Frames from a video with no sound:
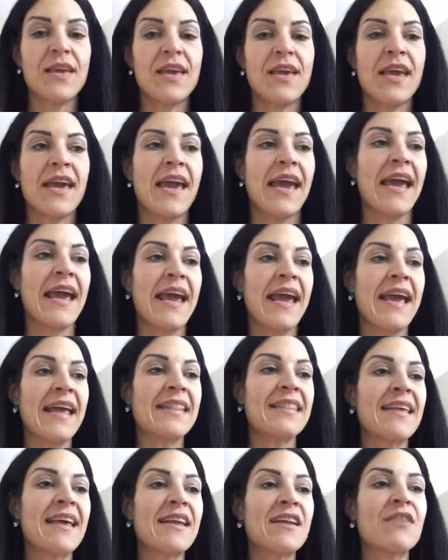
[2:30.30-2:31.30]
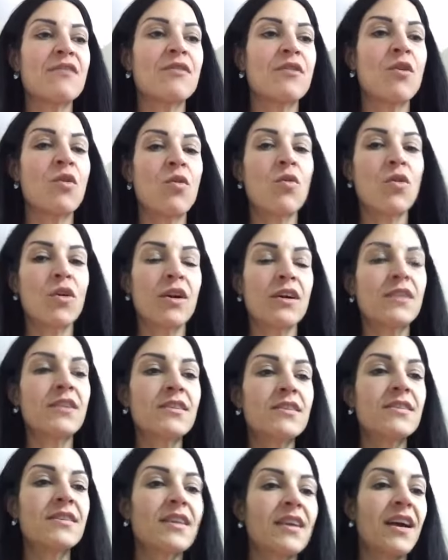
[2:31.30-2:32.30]
And then, of
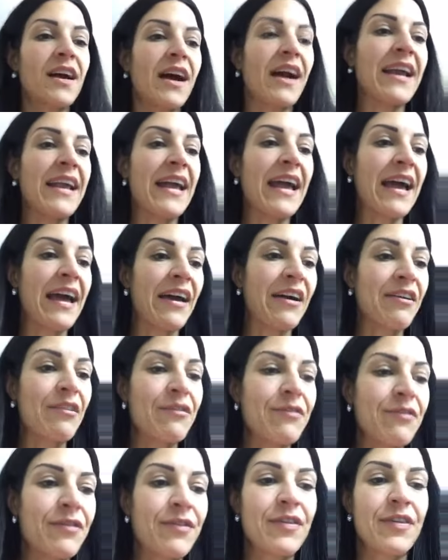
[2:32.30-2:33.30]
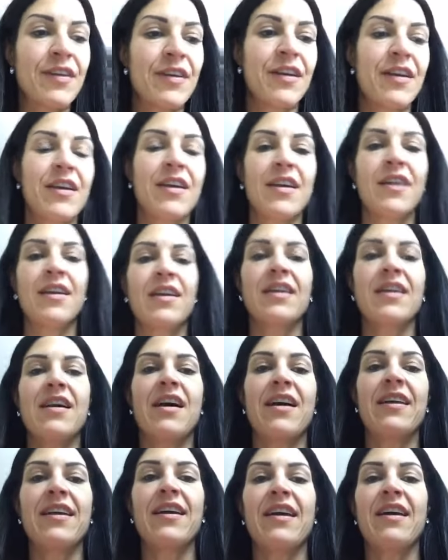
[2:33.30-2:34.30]
course, I have,
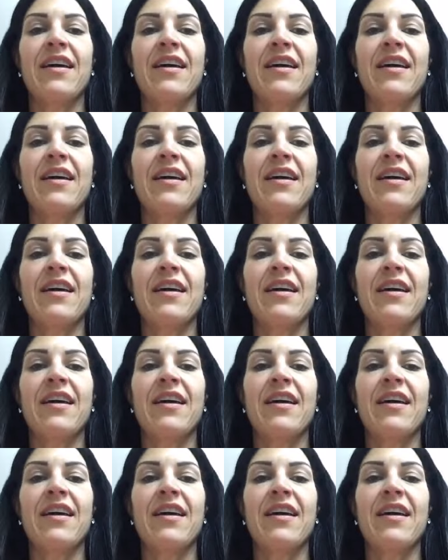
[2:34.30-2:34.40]
gotta have